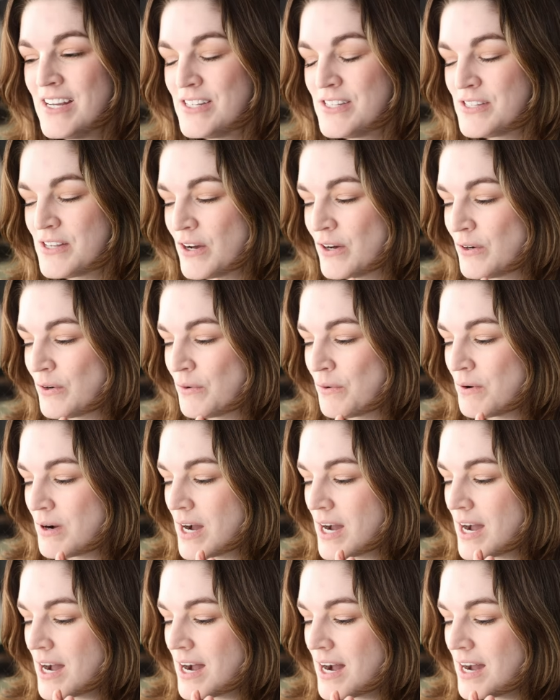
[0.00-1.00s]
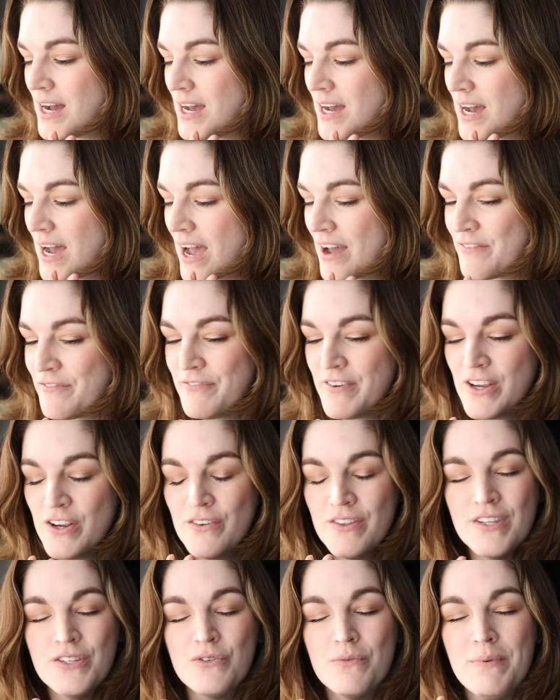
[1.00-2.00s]
So I
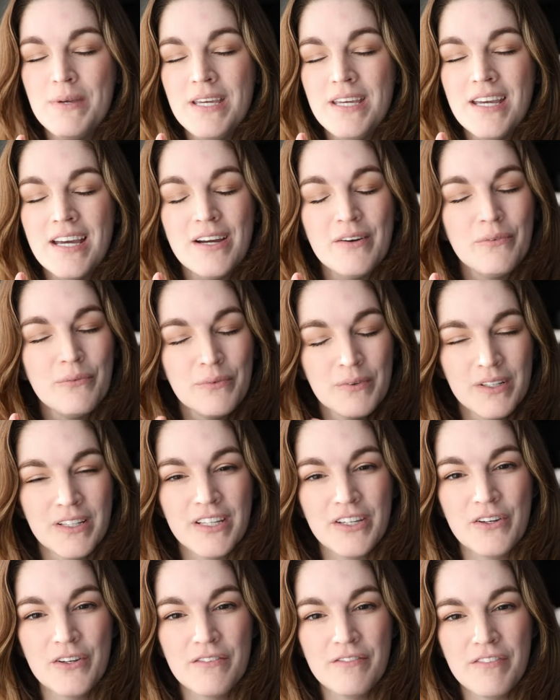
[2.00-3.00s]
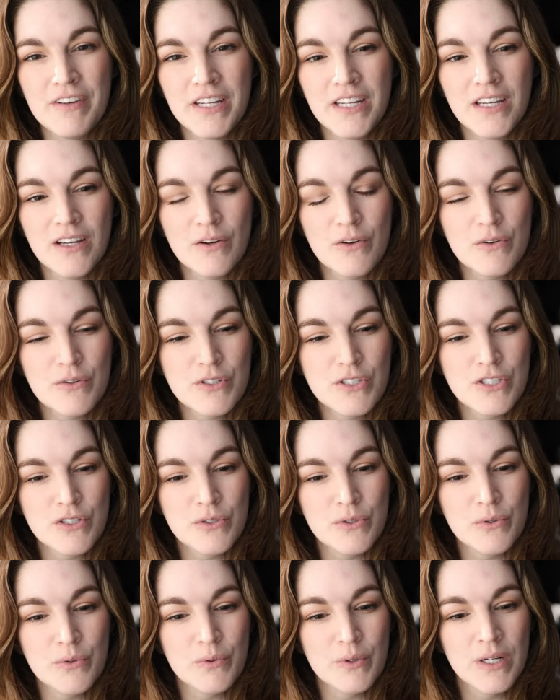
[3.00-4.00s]
figured this would be a really good video
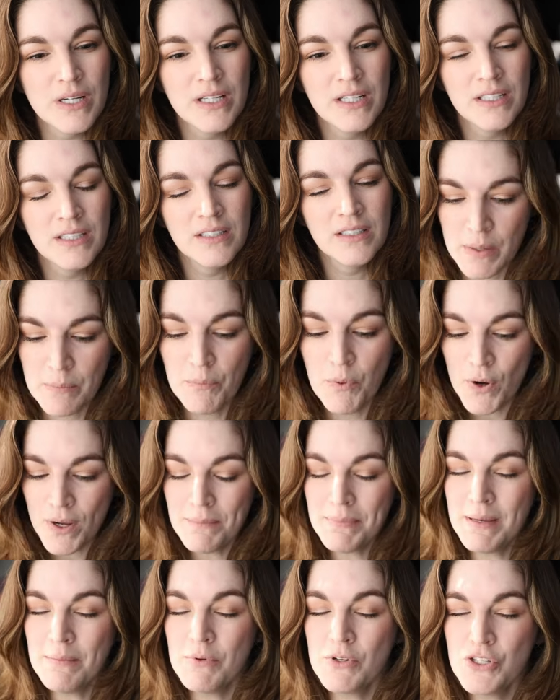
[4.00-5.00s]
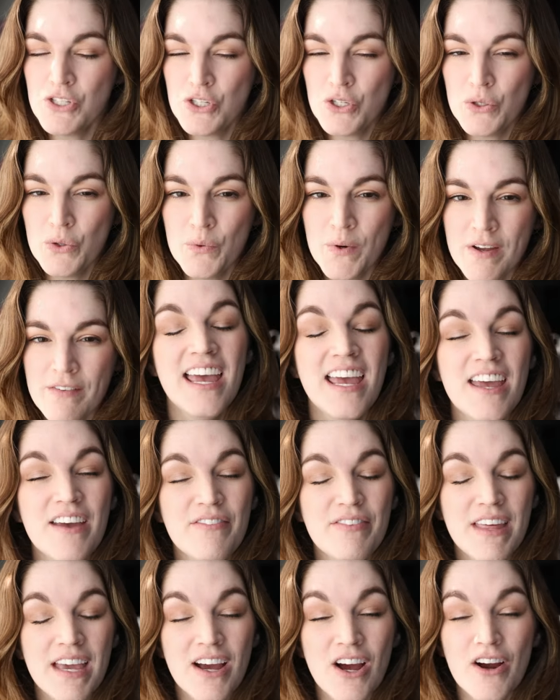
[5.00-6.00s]
to point people to
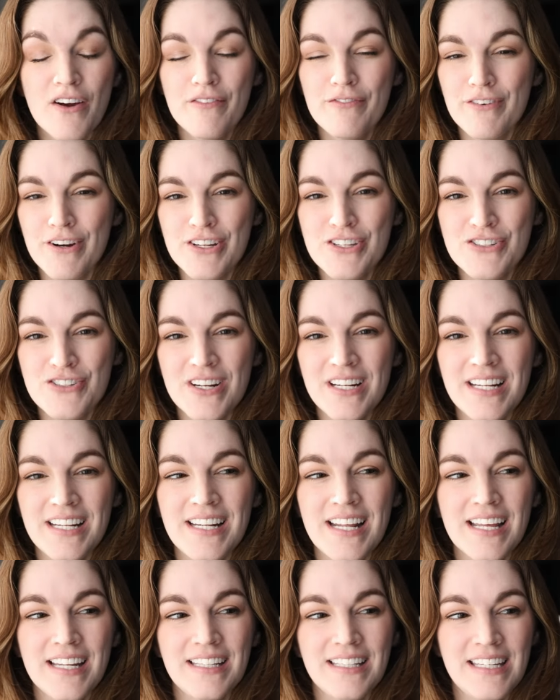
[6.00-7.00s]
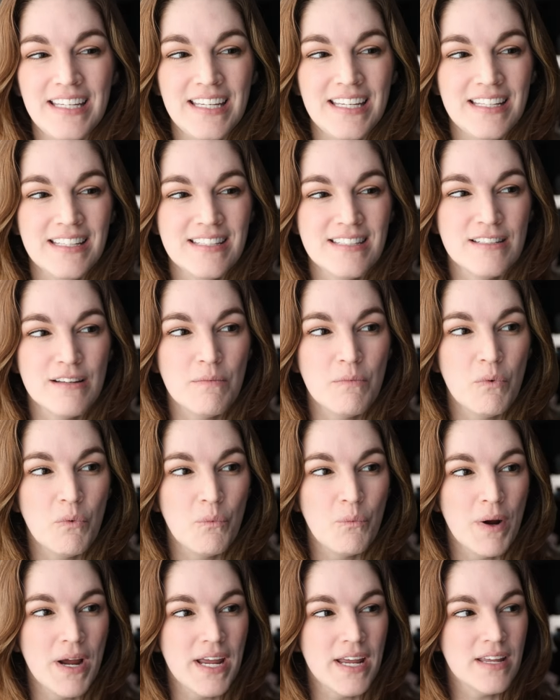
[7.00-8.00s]
if they are frustrated and need
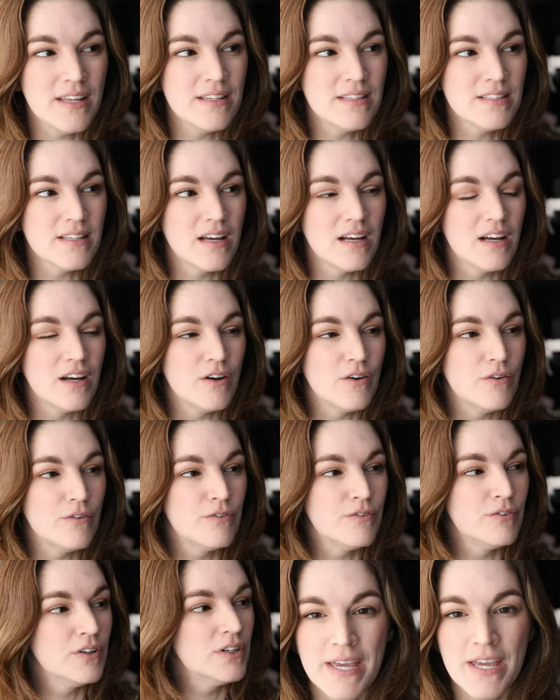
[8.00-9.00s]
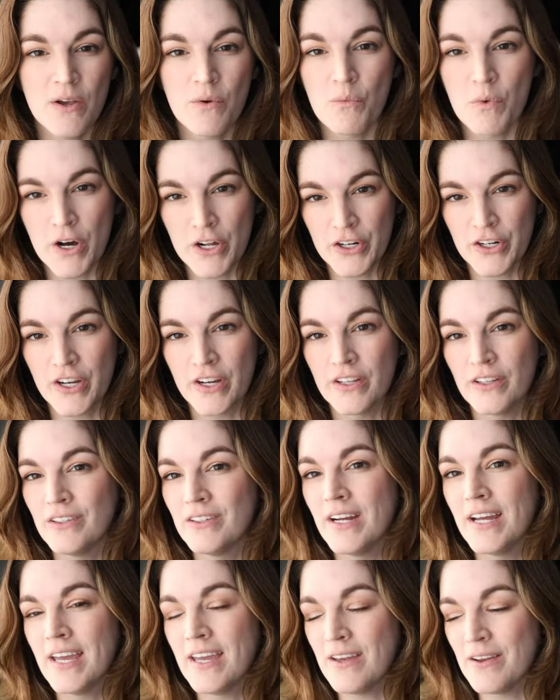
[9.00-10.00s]
some ways of making
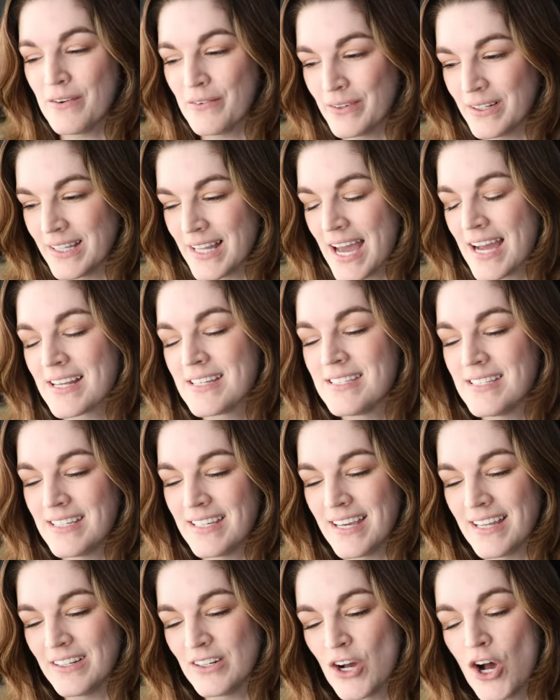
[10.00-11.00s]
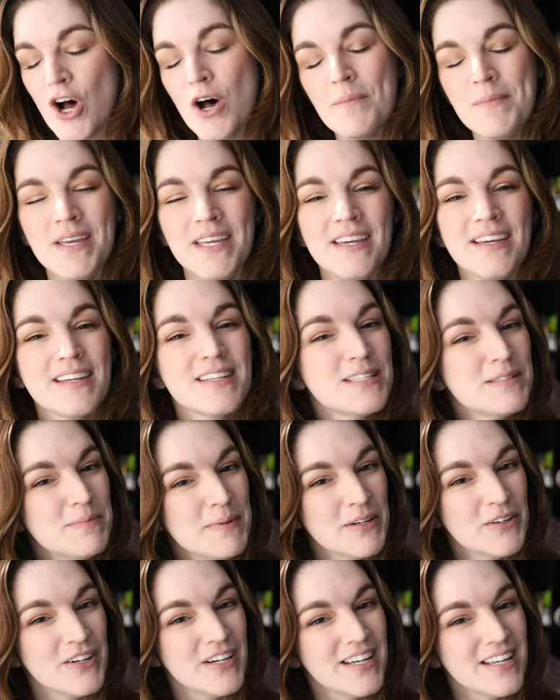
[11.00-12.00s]
watercolor a relaxing and calming
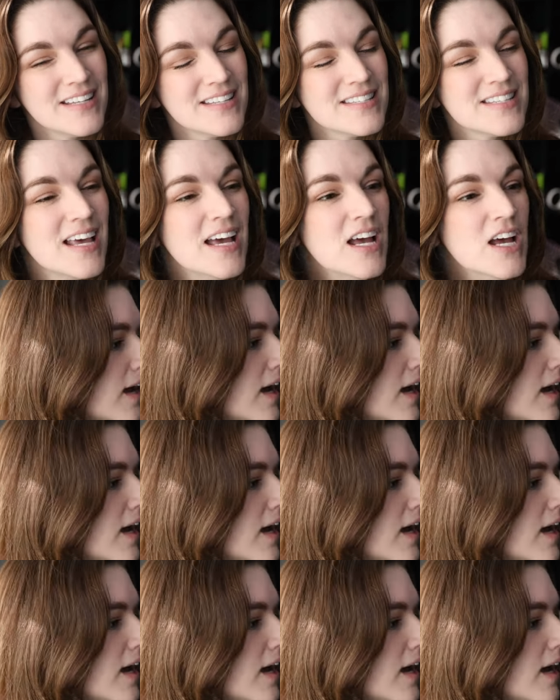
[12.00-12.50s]
experience.